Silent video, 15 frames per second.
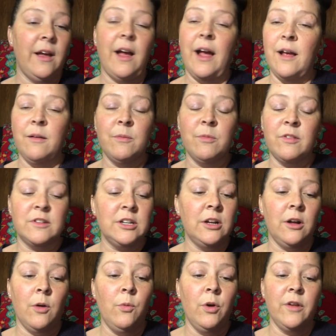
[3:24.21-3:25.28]
I am
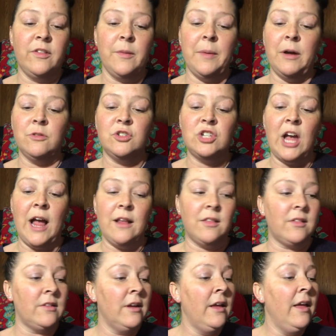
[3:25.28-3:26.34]
still a wuss about
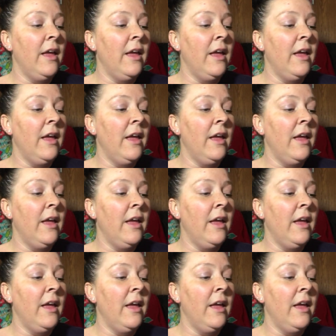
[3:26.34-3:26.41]
shots.